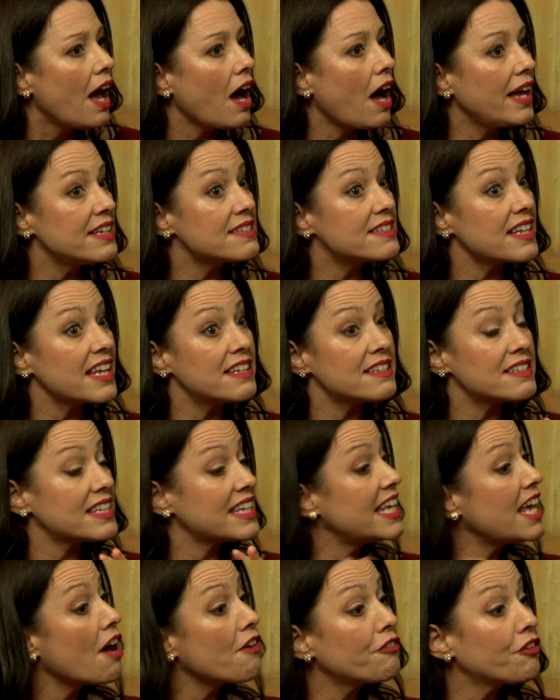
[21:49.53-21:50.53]
Is
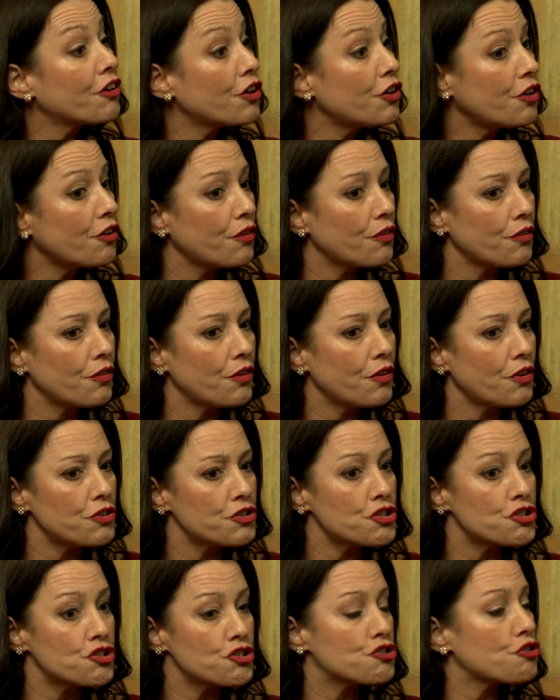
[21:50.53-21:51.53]
he ever gonna
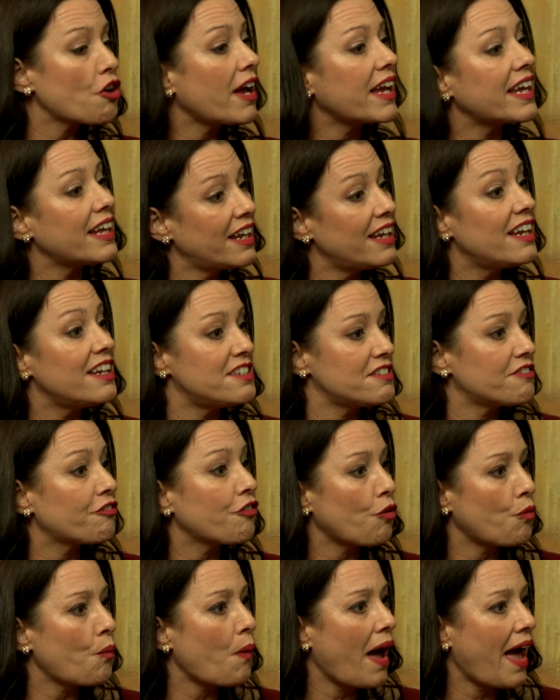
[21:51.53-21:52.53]
strike it in a
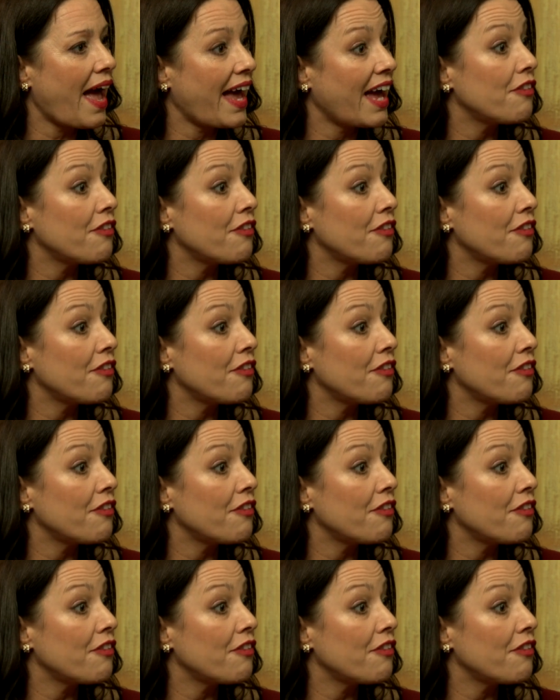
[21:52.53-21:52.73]
different way,